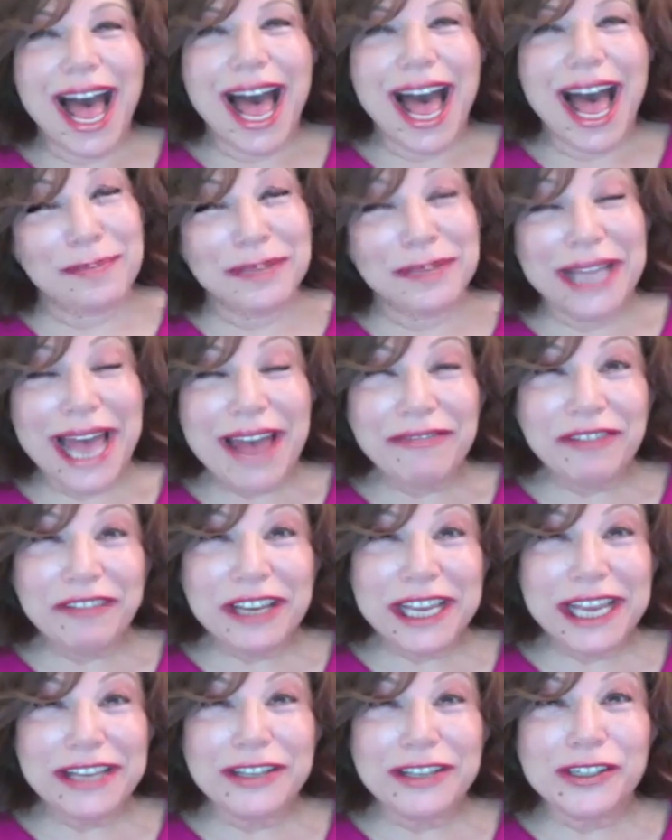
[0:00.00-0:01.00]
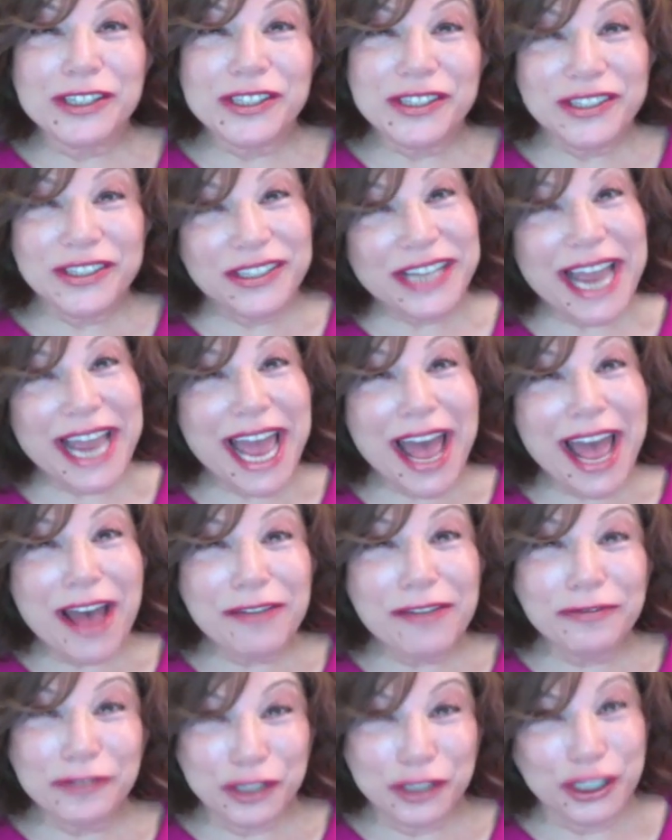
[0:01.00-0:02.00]
I'm laughing at your
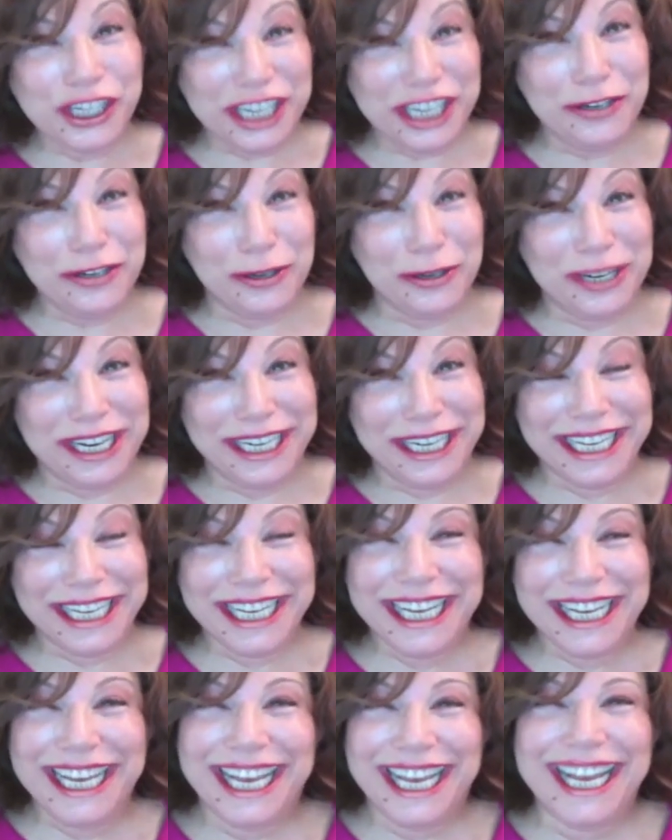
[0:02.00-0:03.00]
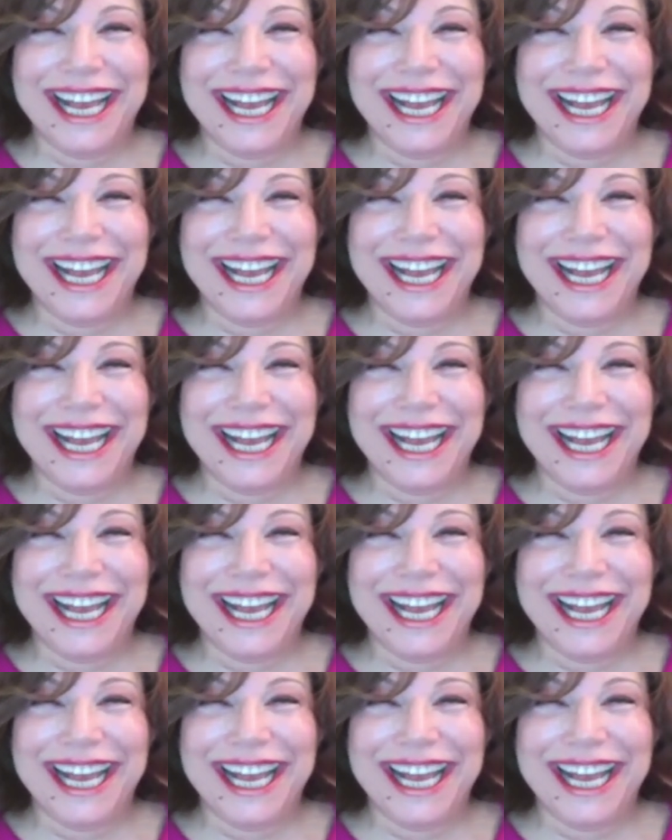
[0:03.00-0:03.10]
staff cheering